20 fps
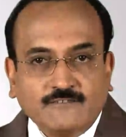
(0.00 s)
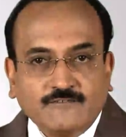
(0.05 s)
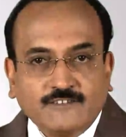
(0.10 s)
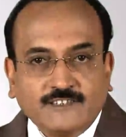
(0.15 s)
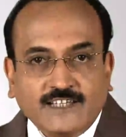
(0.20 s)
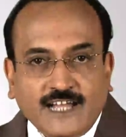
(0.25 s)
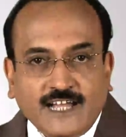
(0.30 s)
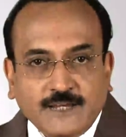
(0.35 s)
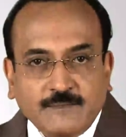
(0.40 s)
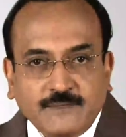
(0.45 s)

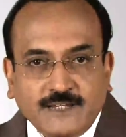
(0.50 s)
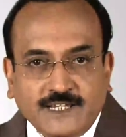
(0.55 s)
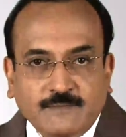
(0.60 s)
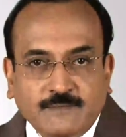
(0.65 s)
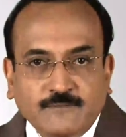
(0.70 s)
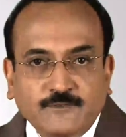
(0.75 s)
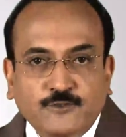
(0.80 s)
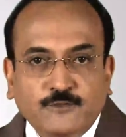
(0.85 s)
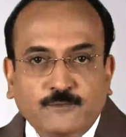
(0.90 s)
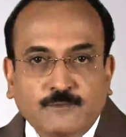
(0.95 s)
with
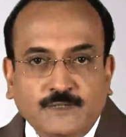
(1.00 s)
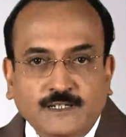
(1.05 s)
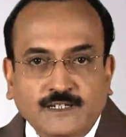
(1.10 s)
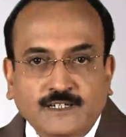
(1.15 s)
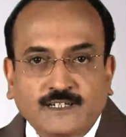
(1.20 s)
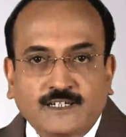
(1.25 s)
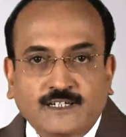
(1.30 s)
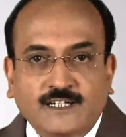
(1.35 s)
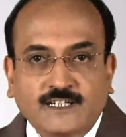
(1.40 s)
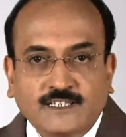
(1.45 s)
IBM to
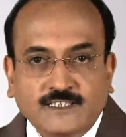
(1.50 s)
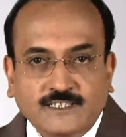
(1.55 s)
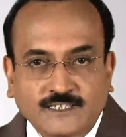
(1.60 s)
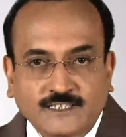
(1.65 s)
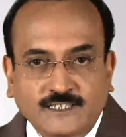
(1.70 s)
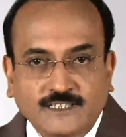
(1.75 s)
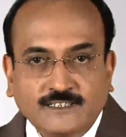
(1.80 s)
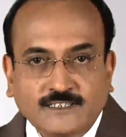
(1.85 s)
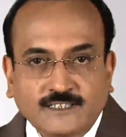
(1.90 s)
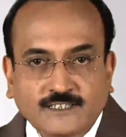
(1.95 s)
build a
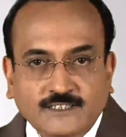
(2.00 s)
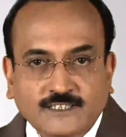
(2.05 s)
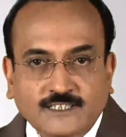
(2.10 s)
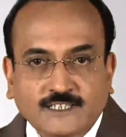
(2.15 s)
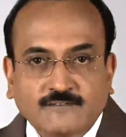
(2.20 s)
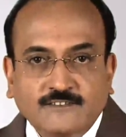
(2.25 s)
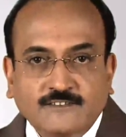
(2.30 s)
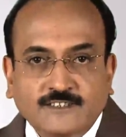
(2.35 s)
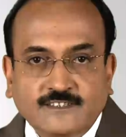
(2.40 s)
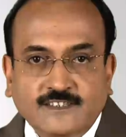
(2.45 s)
citizen
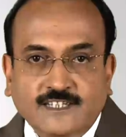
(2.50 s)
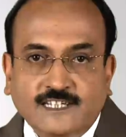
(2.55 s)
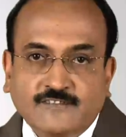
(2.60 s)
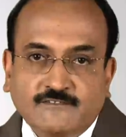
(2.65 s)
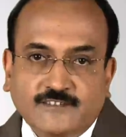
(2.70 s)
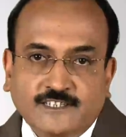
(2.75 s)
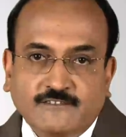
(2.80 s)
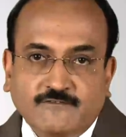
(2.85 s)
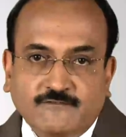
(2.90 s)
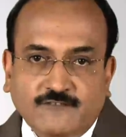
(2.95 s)
service
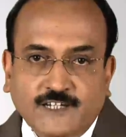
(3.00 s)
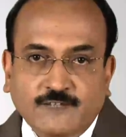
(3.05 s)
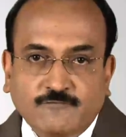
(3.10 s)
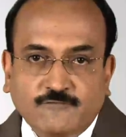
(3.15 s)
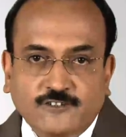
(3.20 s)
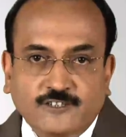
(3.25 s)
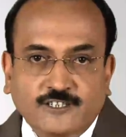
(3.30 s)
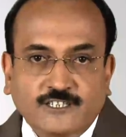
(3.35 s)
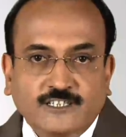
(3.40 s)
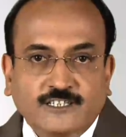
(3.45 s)
delivery
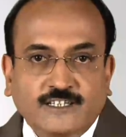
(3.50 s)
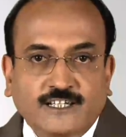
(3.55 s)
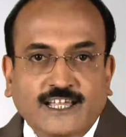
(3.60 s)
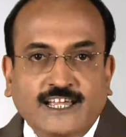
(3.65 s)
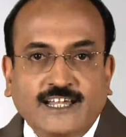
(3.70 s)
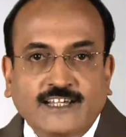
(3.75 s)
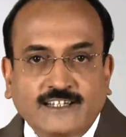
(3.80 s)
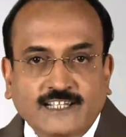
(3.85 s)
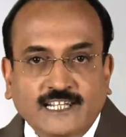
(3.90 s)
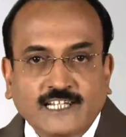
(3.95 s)
framework
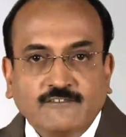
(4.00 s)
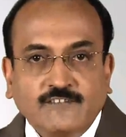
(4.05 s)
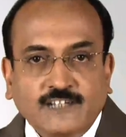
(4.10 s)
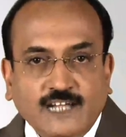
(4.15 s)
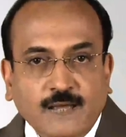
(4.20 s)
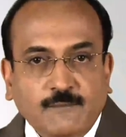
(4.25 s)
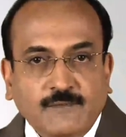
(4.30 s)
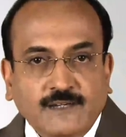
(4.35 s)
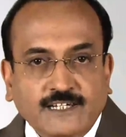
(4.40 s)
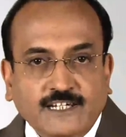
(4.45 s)
and deliver
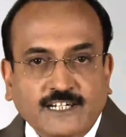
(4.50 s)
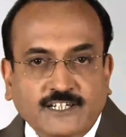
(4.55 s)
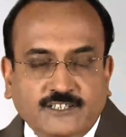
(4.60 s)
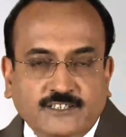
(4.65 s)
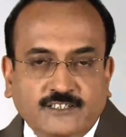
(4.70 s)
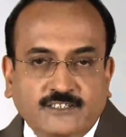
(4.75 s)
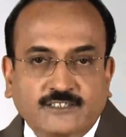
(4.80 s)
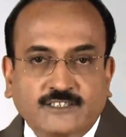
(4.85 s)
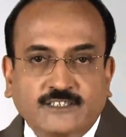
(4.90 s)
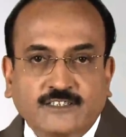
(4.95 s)

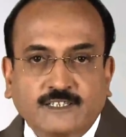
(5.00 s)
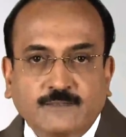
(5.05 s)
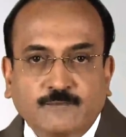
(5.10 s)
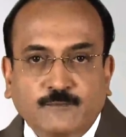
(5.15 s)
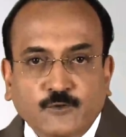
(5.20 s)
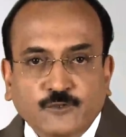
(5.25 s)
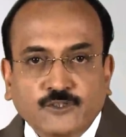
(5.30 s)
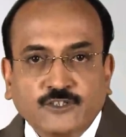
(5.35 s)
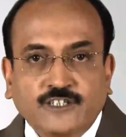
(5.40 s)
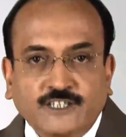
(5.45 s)
applications in the
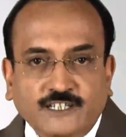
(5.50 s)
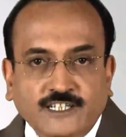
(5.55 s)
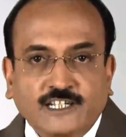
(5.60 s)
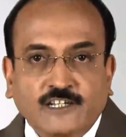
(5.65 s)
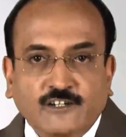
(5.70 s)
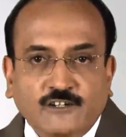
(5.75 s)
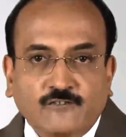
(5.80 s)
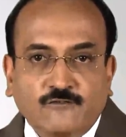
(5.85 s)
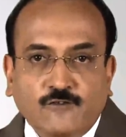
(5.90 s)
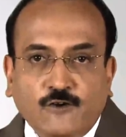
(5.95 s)
most
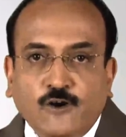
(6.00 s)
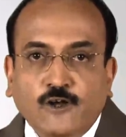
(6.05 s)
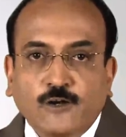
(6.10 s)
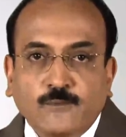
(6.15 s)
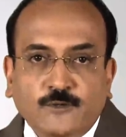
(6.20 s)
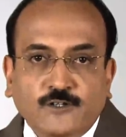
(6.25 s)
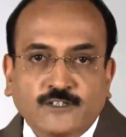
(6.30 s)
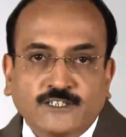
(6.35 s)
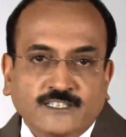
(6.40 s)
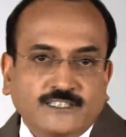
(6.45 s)
critical of all
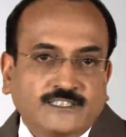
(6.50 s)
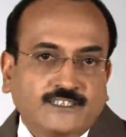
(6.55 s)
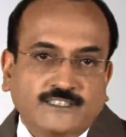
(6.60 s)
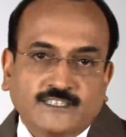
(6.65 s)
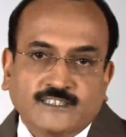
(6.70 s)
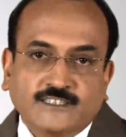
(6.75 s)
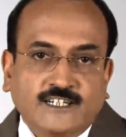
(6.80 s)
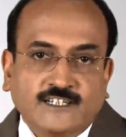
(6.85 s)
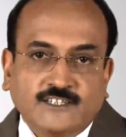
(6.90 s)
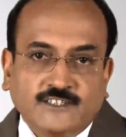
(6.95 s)
projects in
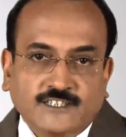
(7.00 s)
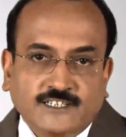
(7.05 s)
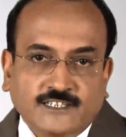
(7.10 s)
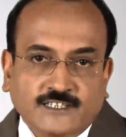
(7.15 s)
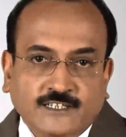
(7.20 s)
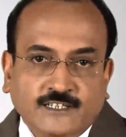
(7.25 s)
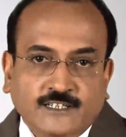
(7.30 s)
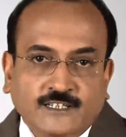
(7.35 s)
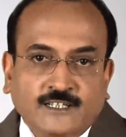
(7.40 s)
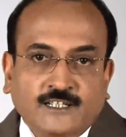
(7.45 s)
this country,
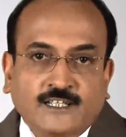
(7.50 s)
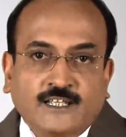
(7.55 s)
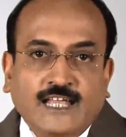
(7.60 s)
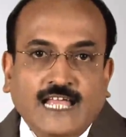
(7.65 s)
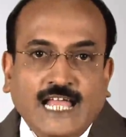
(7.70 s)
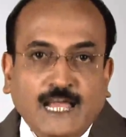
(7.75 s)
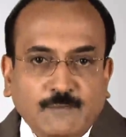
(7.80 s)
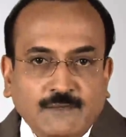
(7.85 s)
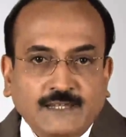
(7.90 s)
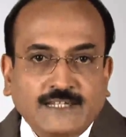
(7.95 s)

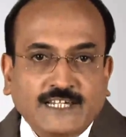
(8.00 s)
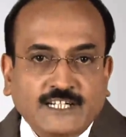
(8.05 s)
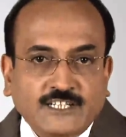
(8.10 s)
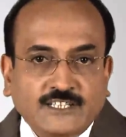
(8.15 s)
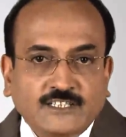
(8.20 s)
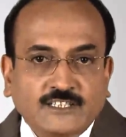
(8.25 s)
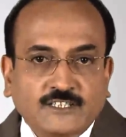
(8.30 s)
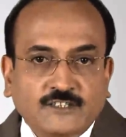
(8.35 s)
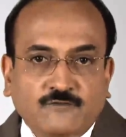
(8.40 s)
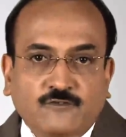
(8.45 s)

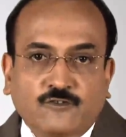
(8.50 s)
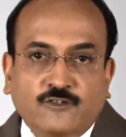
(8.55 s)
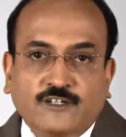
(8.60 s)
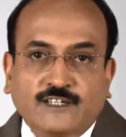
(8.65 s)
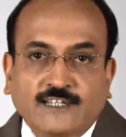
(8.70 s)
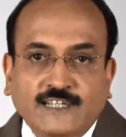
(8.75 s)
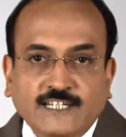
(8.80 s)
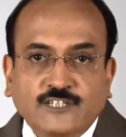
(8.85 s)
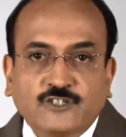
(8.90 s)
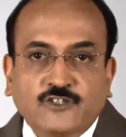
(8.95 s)
applications for
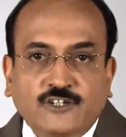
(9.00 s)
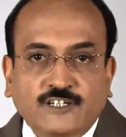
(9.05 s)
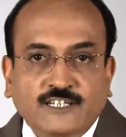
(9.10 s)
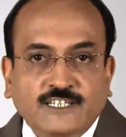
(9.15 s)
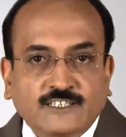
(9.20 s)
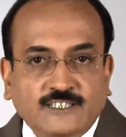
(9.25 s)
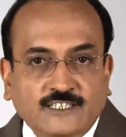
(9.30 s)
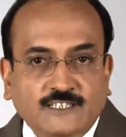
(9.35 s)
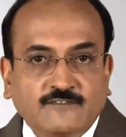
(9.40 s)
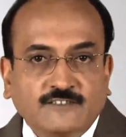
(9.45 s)

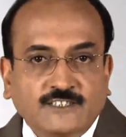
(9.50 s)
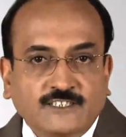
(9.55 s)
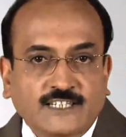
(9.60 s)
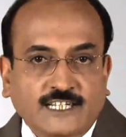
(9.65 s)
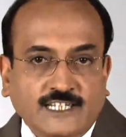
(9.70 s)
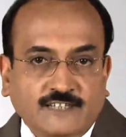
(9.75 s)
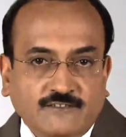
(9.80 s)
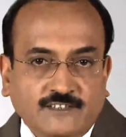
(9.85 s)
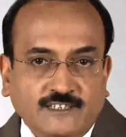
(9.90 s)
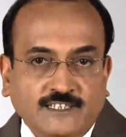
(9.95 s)
electronic service
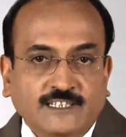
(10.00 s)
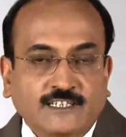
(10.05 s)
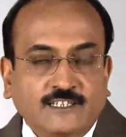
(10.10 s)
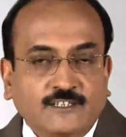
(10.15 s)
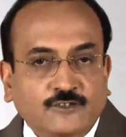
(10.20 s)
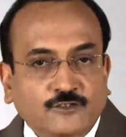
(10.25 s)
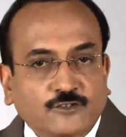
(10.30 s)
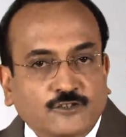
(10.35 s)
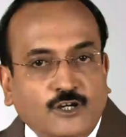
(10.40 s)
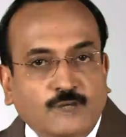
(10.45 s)
delivery
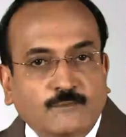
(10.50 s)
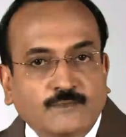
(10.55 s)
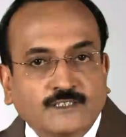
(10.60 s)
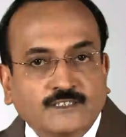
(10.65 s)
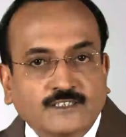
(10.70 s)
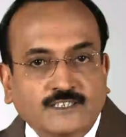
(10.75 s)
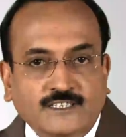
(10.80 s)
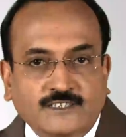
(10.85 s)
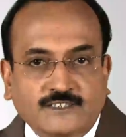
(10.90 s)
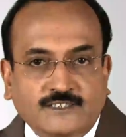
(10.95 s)
to common
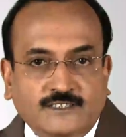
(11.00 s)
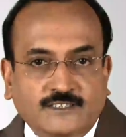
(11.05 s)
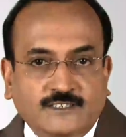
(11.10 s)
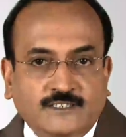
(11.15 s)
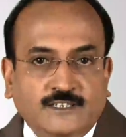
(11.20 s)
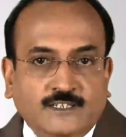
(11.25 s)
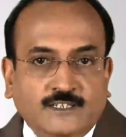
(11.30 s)
citizens.